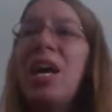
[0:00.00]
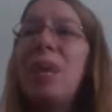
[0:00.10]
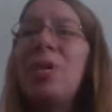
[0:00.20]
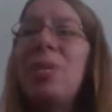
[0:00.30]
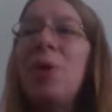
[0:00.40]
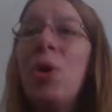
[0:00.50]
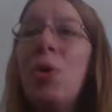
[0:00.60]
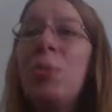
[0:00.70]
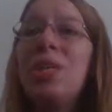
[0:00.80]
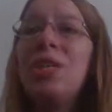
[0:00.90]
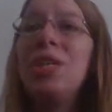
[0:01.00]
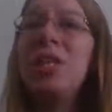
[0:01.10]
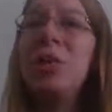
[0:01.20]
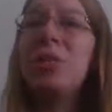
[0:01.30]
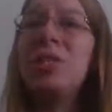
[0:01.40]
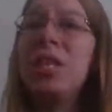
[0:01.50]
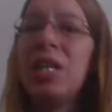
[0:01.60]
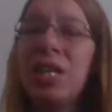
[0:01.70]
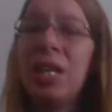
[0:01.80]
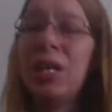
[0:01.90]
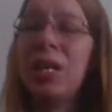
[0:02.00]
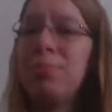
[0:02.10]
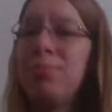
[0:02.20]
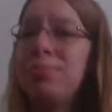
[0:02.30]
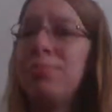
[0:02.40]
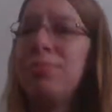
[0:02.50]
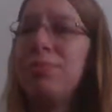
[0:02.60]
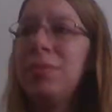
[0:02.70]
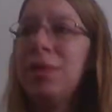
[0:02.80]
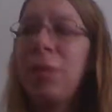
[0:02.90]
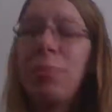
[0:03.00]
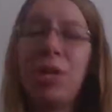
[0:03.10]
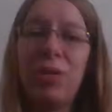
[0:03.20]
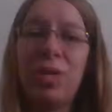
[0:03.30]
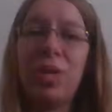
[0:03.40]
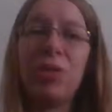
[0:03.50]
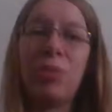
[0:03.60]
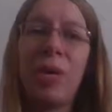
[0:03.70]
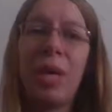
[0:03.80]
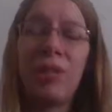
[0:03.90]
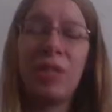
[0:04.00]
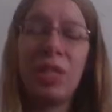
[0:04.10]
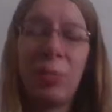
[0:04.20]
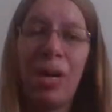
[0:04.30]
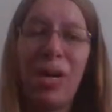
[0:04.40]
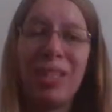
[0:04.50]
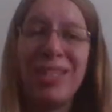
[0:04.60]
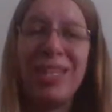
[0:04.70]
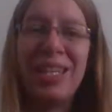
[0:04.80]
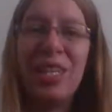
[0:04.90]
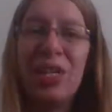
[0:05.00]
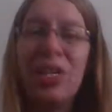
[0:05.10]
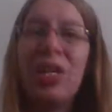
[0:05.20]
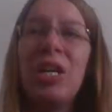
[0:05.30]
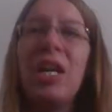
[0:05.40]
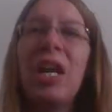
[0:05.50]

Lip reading: I mean, I'm hoping, to get a couple $100 back for the deposit here.